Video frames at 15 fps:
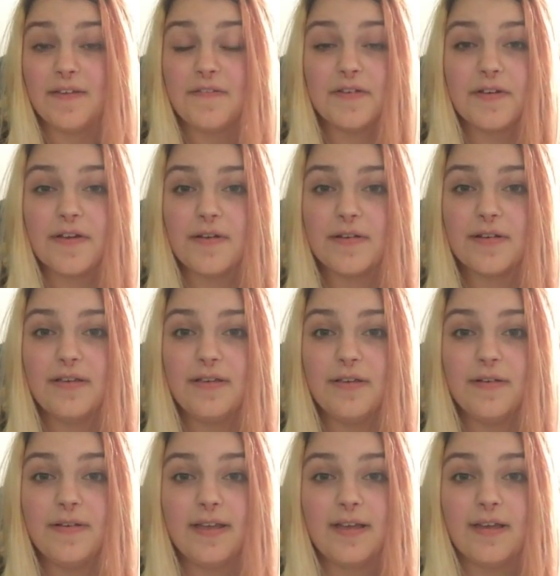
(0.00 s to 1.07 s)
if you're going to
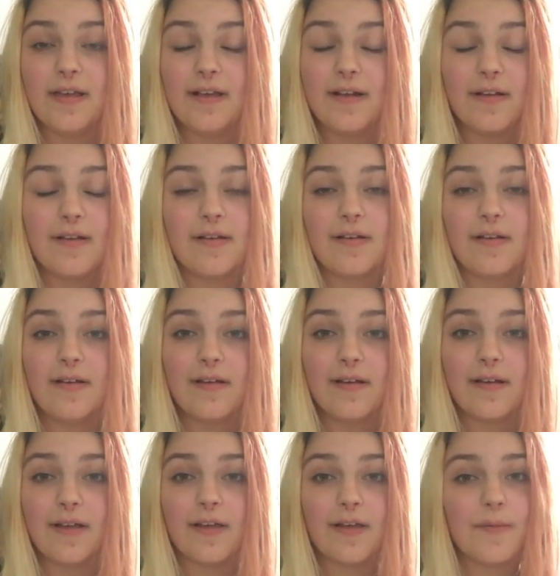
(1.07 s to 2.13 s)
uni, good
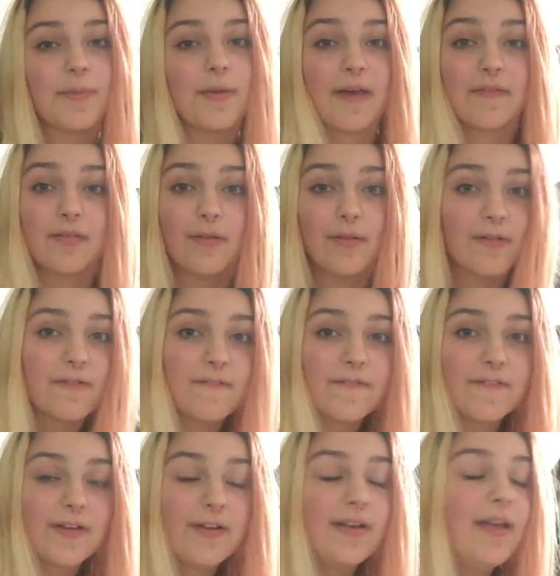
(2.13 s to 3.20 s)
luck. I hope you have lots of
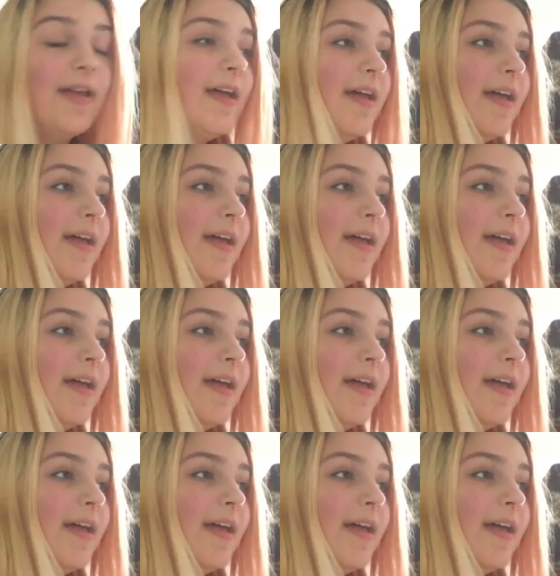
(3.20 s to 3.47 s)
fun.